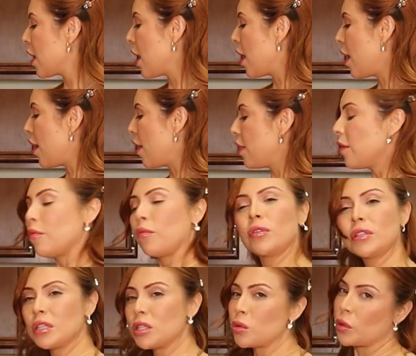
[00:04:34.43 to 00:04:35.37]
and then
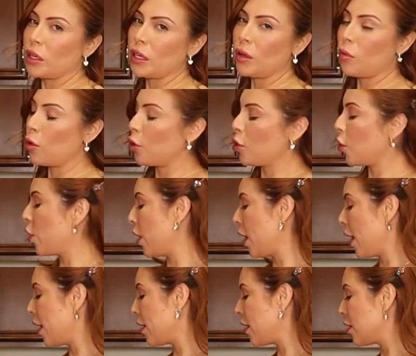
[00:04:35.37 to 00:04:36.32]
once it's ready, we'll go
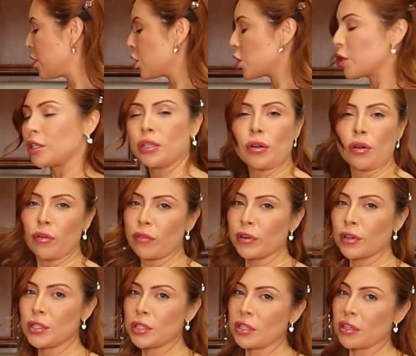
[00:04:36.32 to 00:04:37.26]
ahead and turn it over
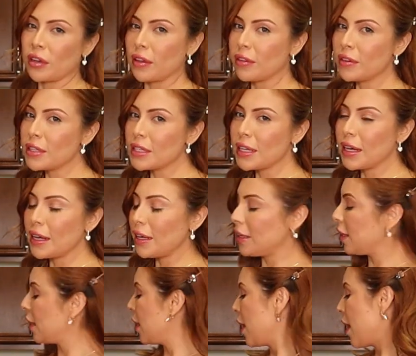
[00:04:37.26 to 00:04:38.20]
to the other side
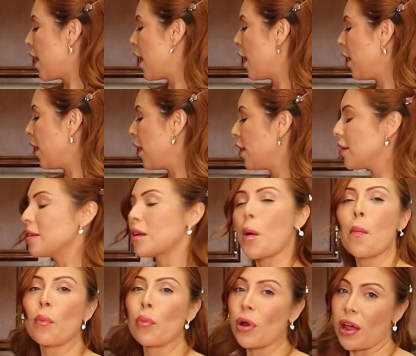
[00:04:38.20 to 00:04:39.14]
and
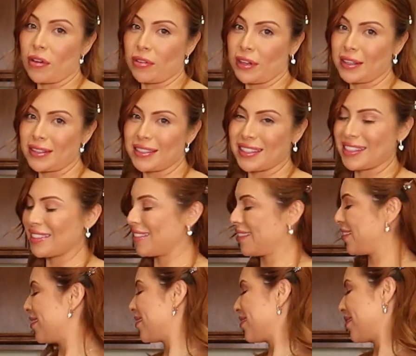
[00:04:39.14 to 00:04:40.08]
brown it.
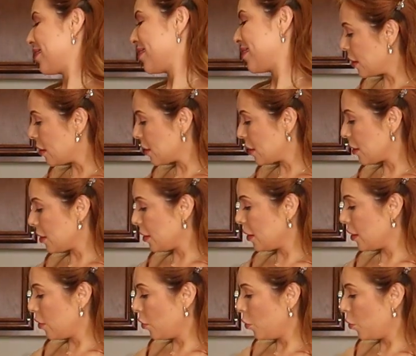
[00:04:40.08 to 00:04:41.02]
And
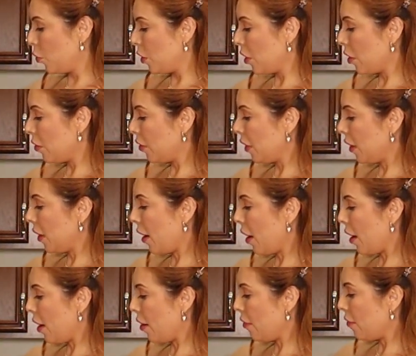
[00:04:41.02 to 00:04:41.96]
we already
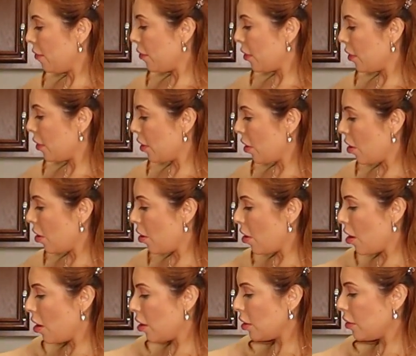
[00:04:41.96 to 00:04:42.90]
have
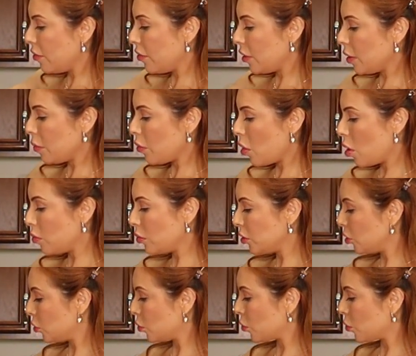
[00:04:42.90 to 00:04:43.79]
all of them almost